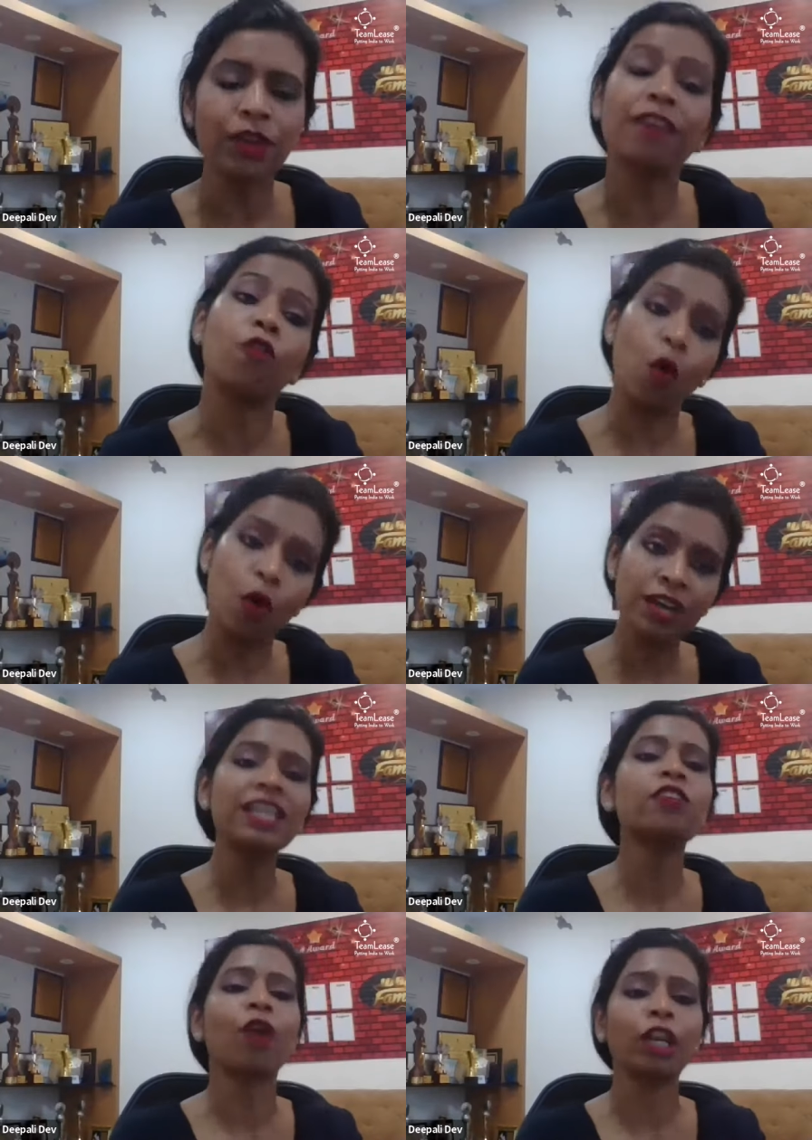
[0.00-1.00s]
We have
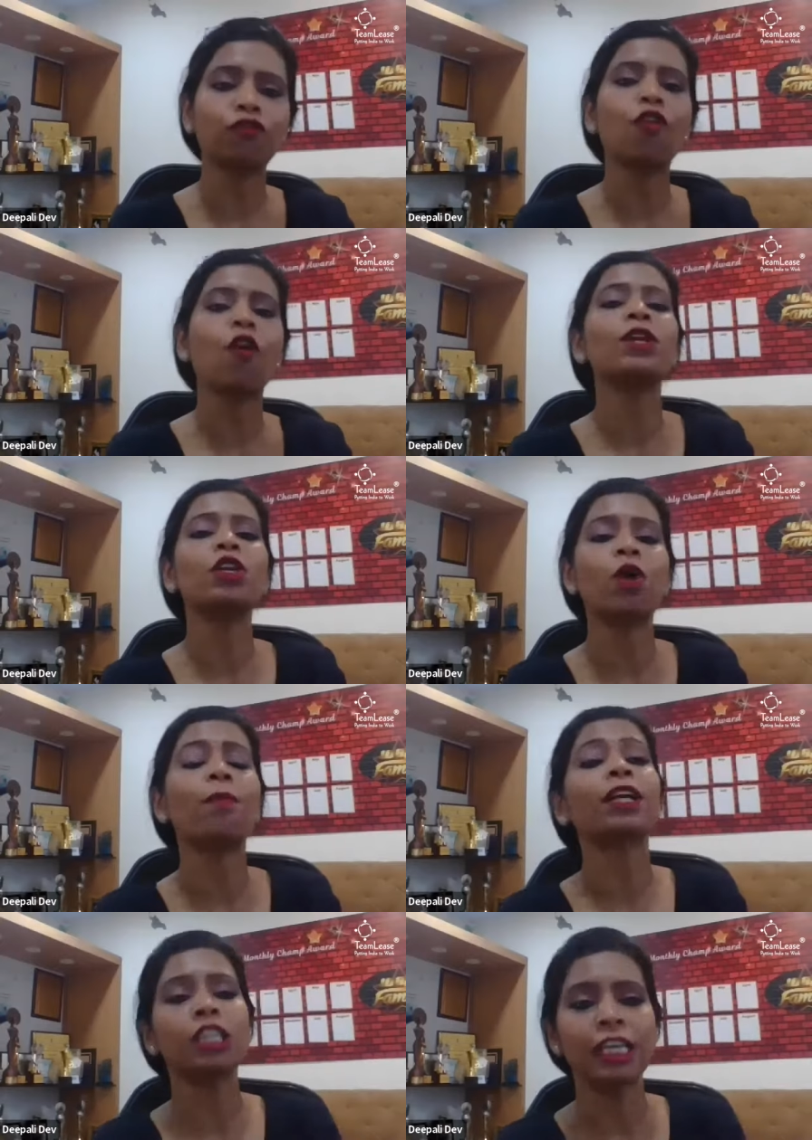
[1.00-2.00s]
already transformed into a
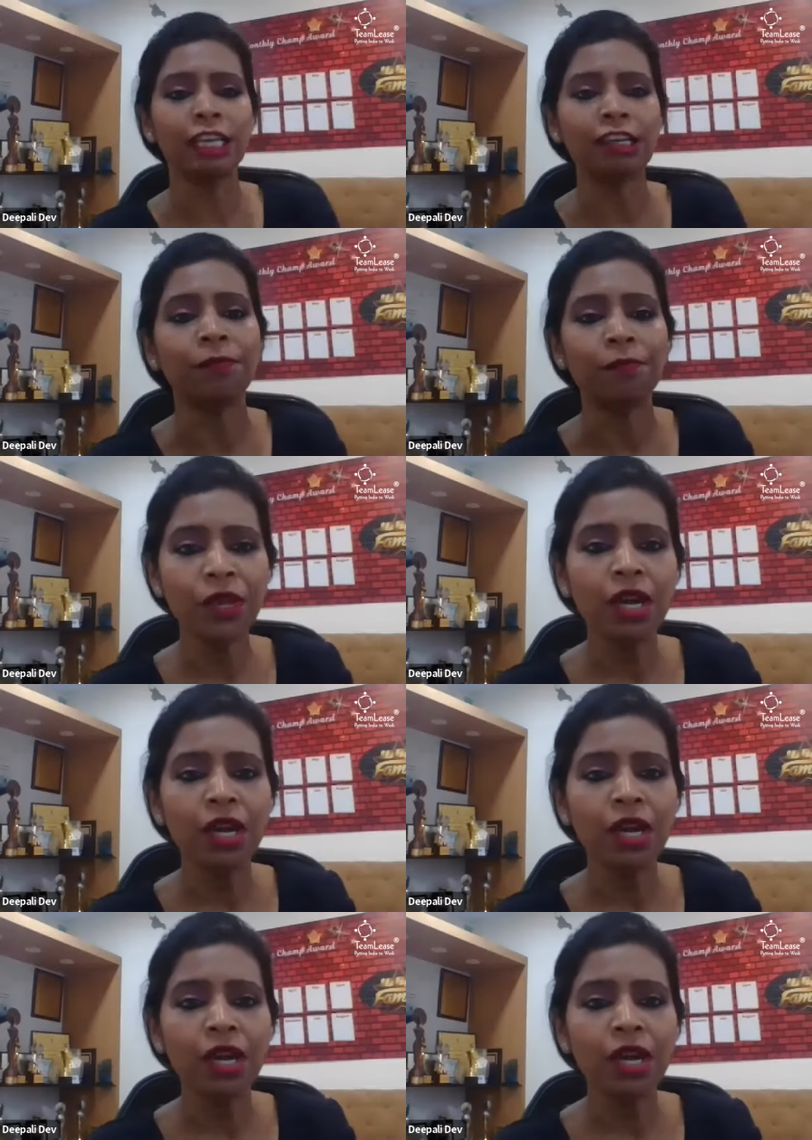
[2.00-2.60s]
much leaner